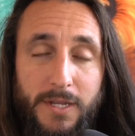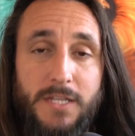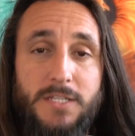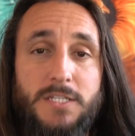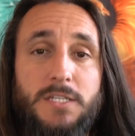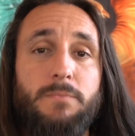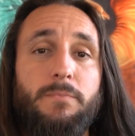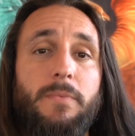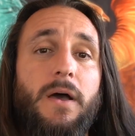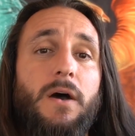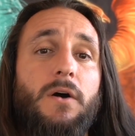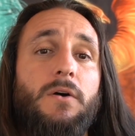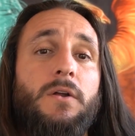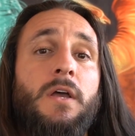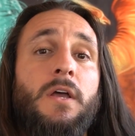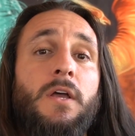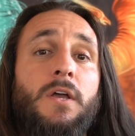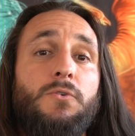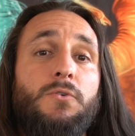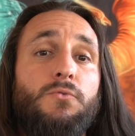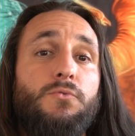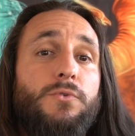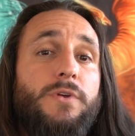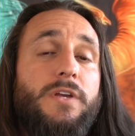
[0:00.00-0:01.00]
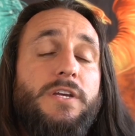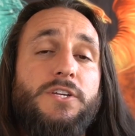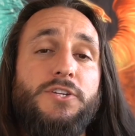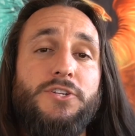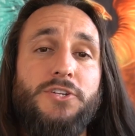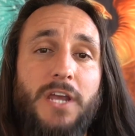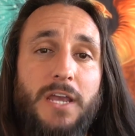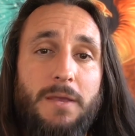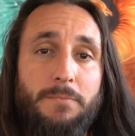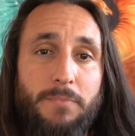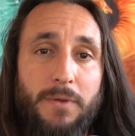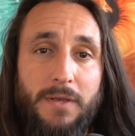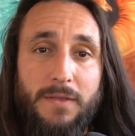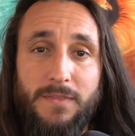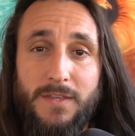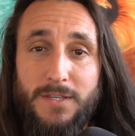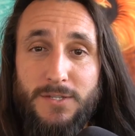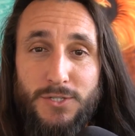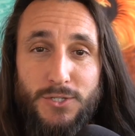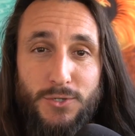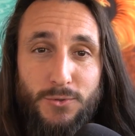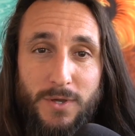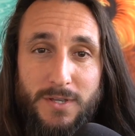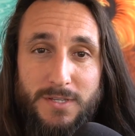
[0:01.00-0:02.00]
It's about reshaping
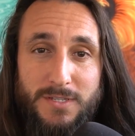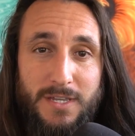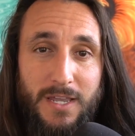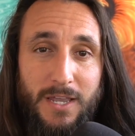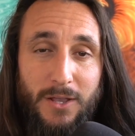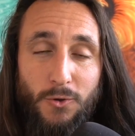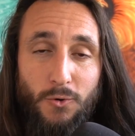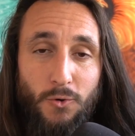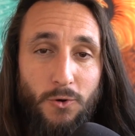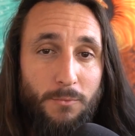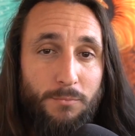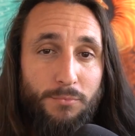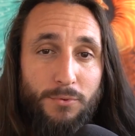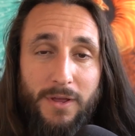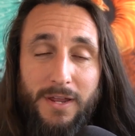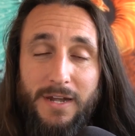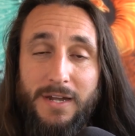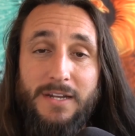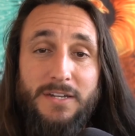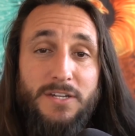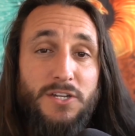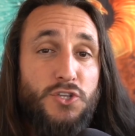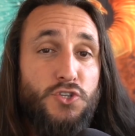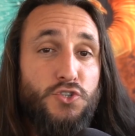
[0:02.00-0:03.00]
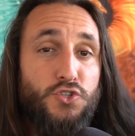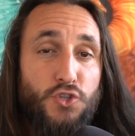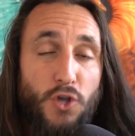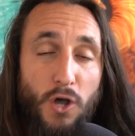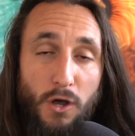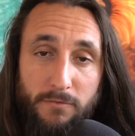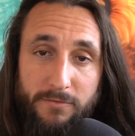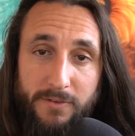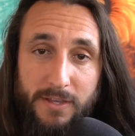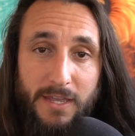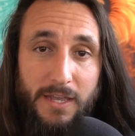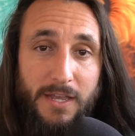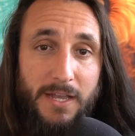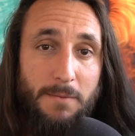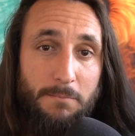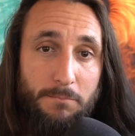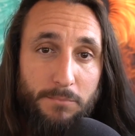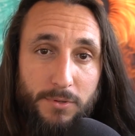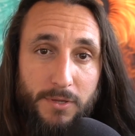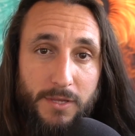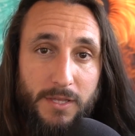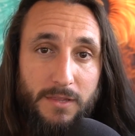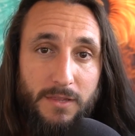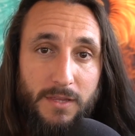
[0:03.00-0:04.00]
this USA Incorporated and dissolving it
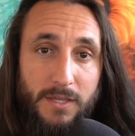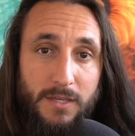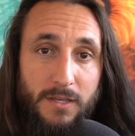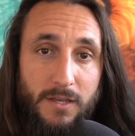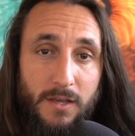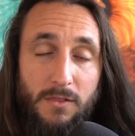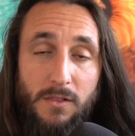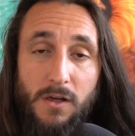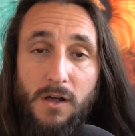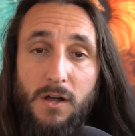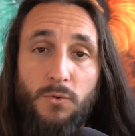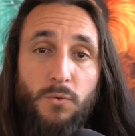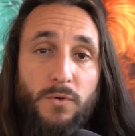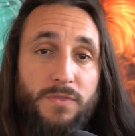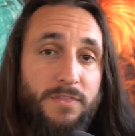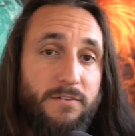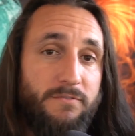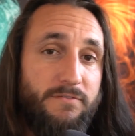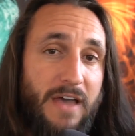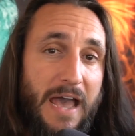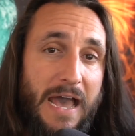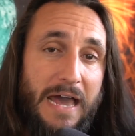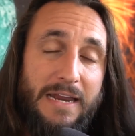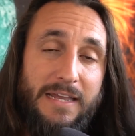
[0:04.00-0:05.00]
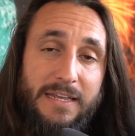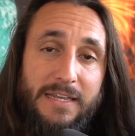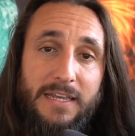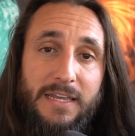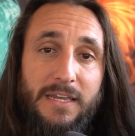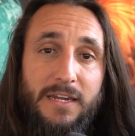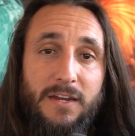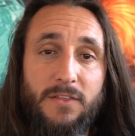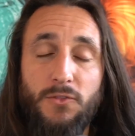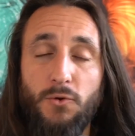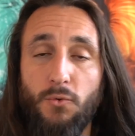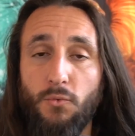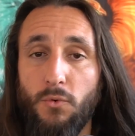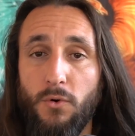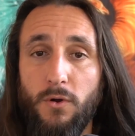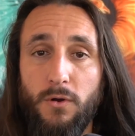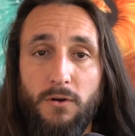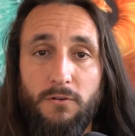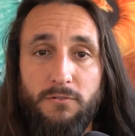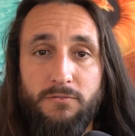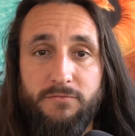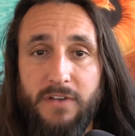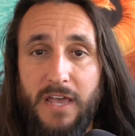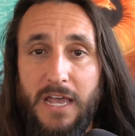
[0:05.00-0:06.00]
completely, along with the Vatican and the
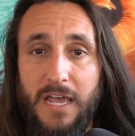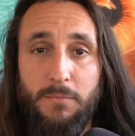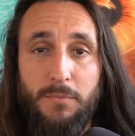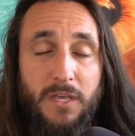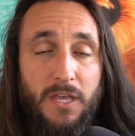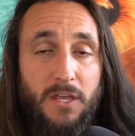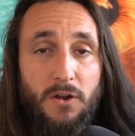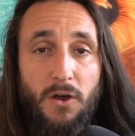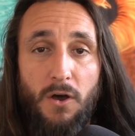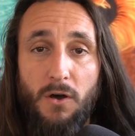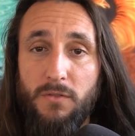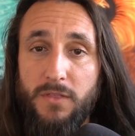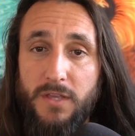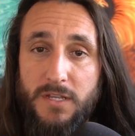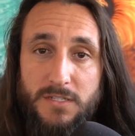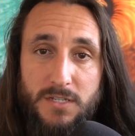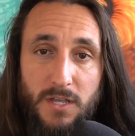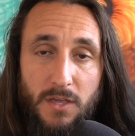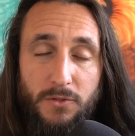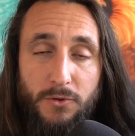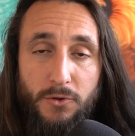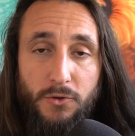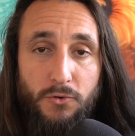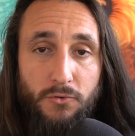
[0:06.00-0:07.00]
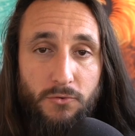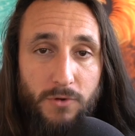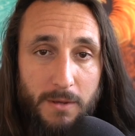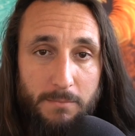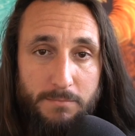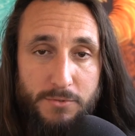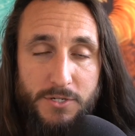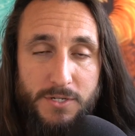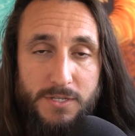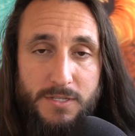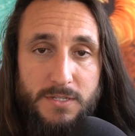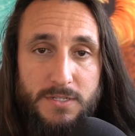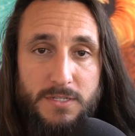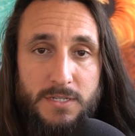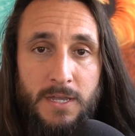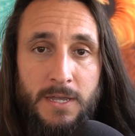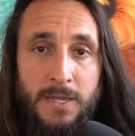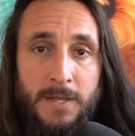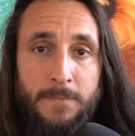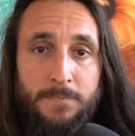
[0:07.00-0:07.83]
royal family and all these other corruptions.